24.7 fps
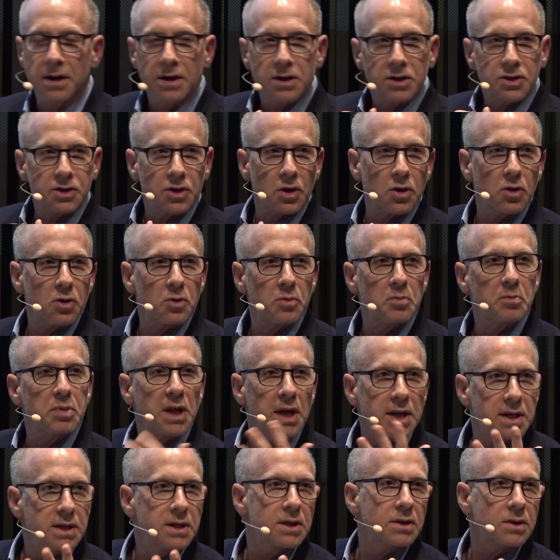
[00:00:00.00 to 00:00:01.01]
So
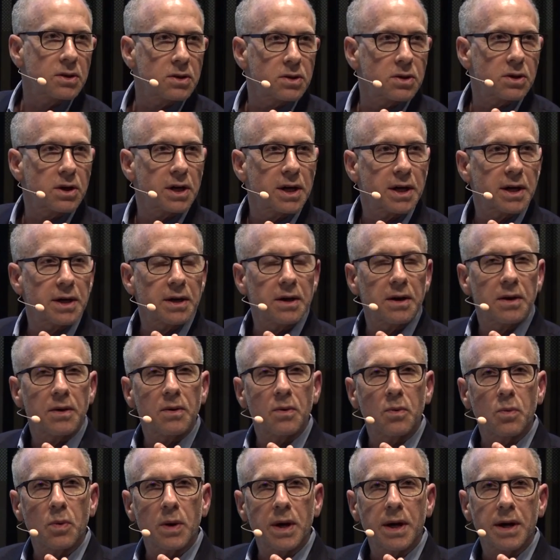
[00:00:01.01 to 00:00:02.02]
blended learning,
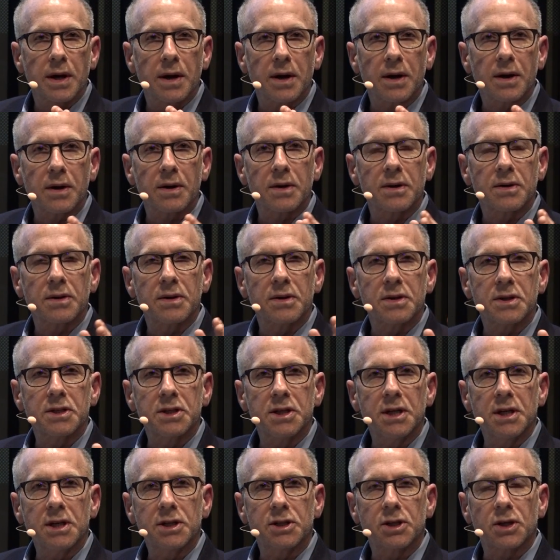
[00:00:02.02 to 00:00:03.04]
where the
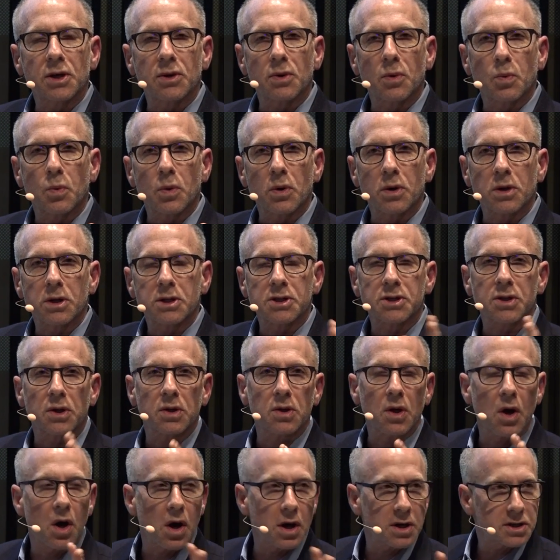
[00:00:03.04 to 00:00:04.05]
teacher works
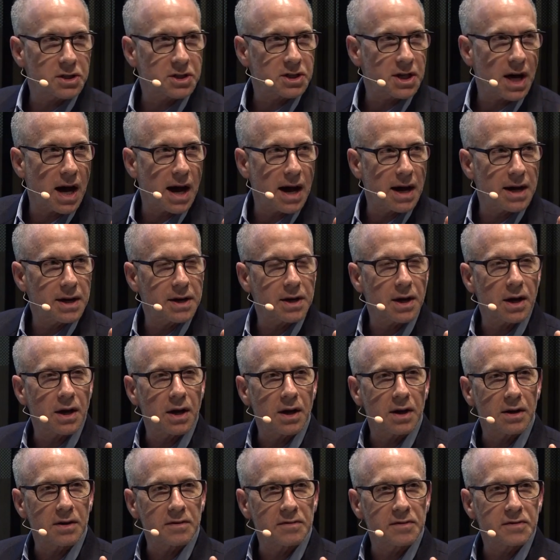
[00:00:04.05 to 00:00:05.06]
alongside
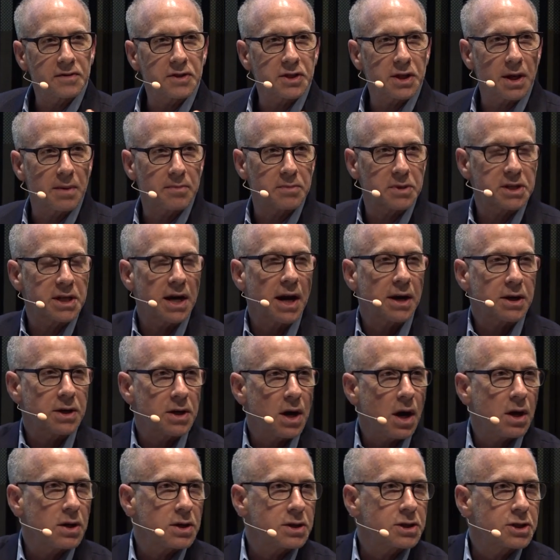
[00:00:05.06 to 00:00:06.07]
of some
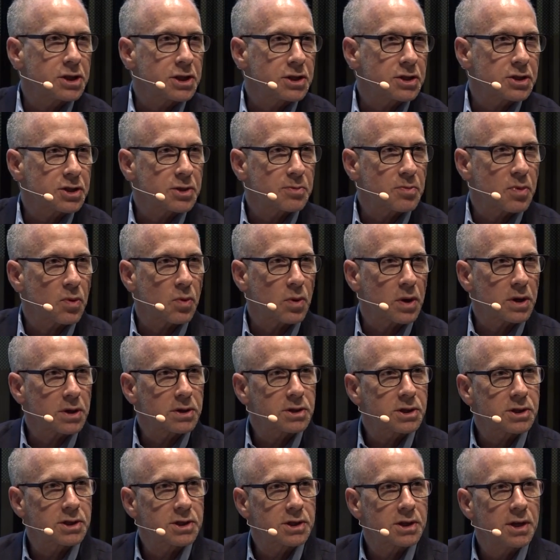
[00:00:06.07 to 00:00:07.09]
technology
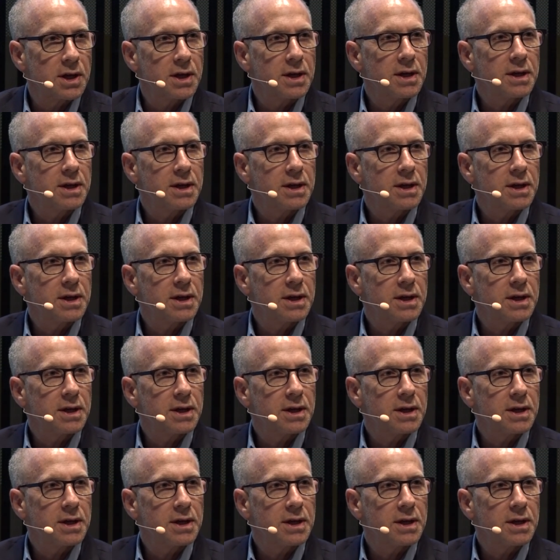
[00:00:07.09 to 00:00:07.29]
supports,